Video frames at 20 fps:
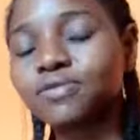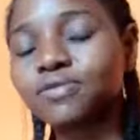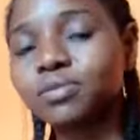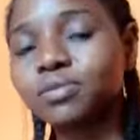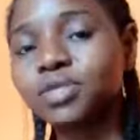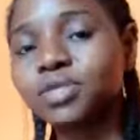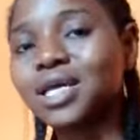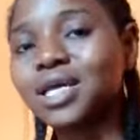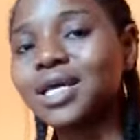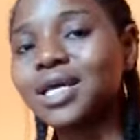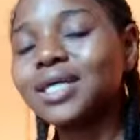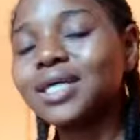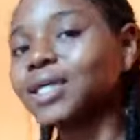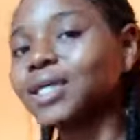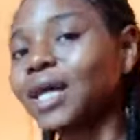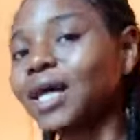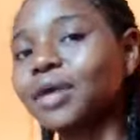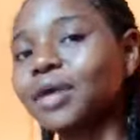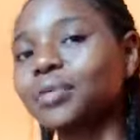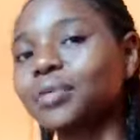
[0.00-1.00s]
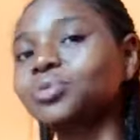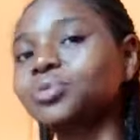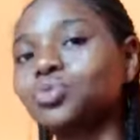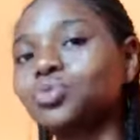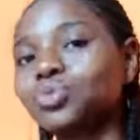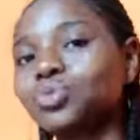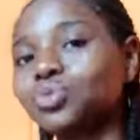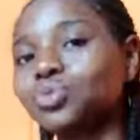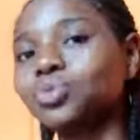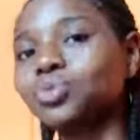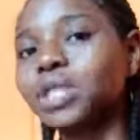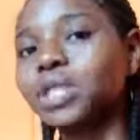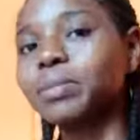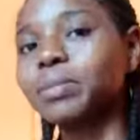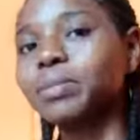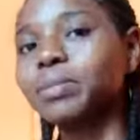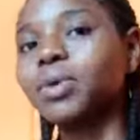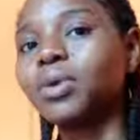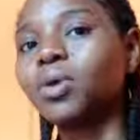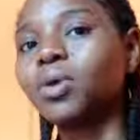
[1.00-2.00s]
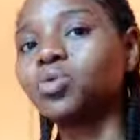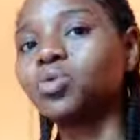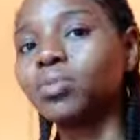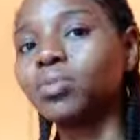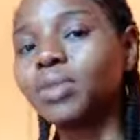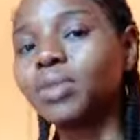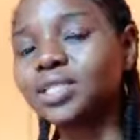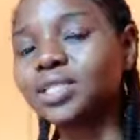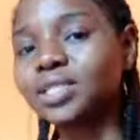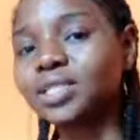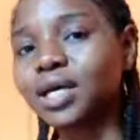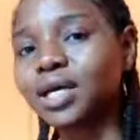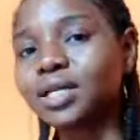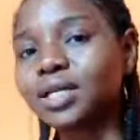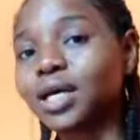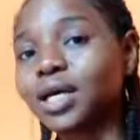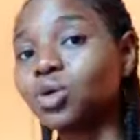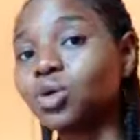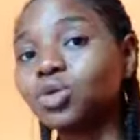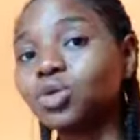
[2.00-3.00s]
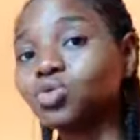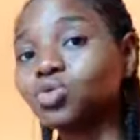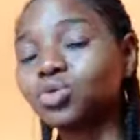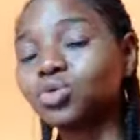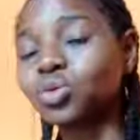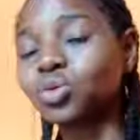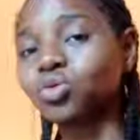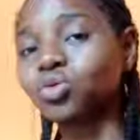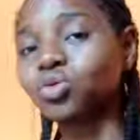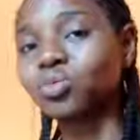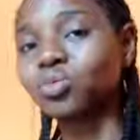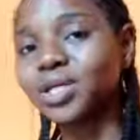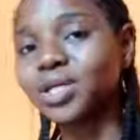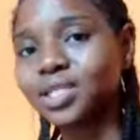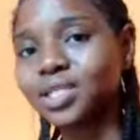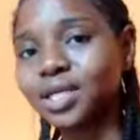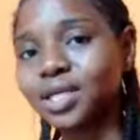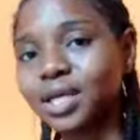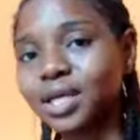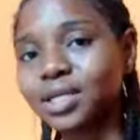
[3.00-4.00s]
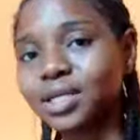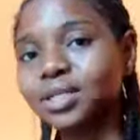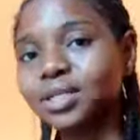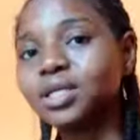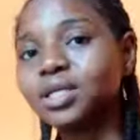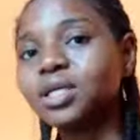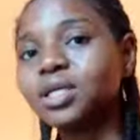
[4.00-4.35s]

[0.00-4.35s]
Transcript: Insert it either at the beginning or at the end of your book.